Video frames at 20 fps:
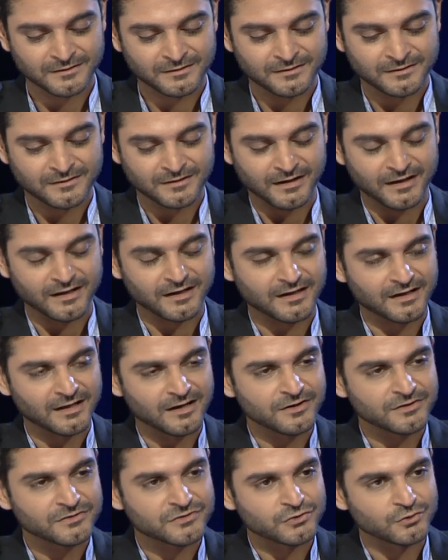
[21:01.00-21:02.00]
can I
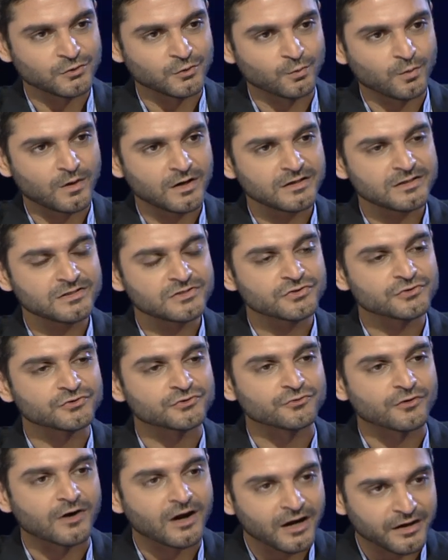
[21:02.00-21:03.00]
ask you, what is your
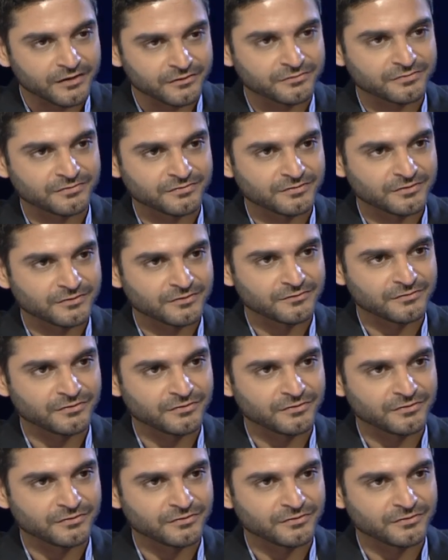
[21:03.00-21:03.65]
drive for